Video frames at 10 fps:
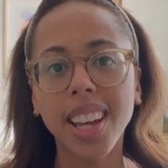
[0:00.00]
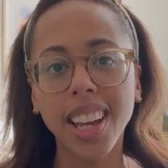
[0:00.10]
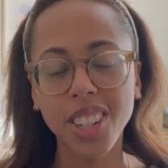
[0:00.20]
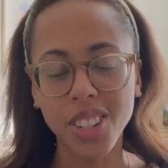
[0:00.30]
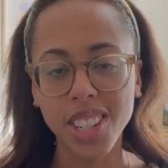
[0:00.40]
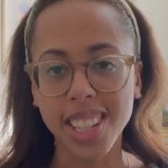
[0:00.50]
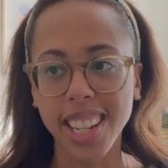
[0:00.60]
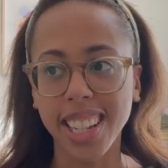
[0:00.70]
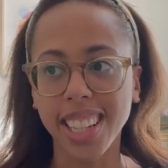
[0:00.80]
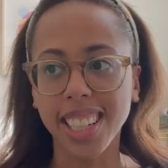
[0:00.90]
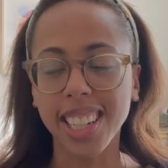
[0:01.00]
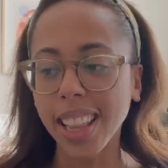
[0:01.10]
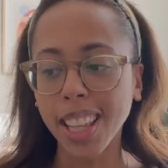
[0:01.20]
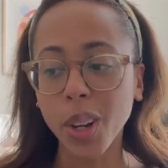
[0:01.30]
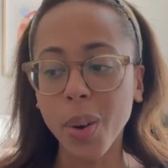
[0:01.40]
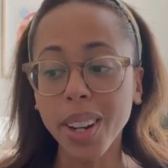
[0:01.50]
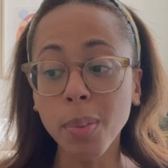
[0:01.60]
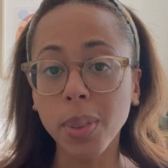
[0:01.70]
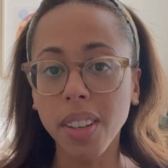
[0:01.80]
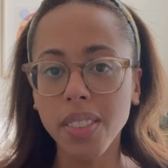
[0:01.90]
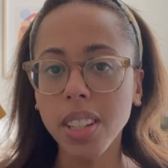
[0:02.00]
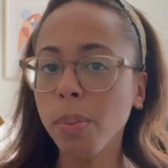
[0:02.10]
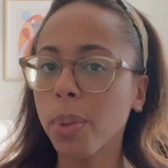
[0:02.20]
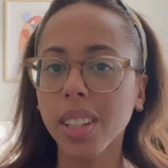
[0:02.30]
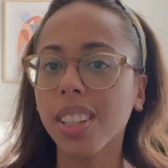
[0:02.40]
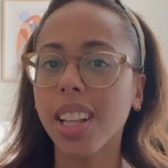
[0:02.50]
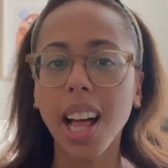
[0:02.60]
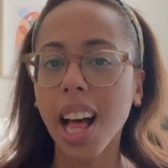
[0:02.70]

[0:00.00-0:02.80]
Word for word: interesting and like quite uplifting but